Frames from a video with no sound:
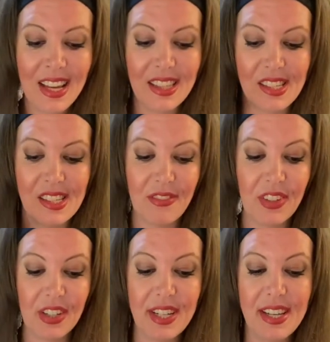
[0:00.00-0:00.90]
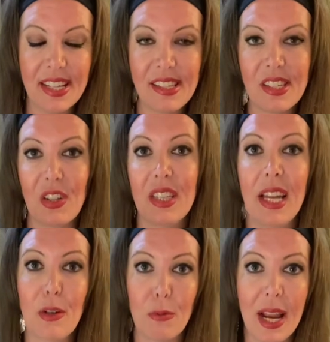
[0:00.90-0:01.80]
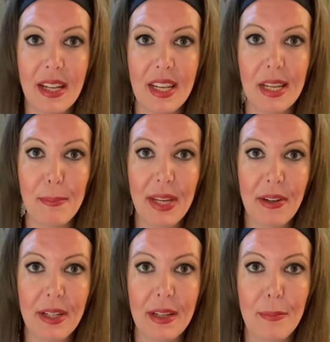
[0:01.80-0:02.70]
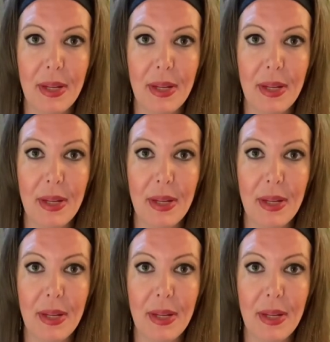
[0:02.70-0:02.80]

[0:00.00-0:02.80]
This is a very necessary like reckoning period,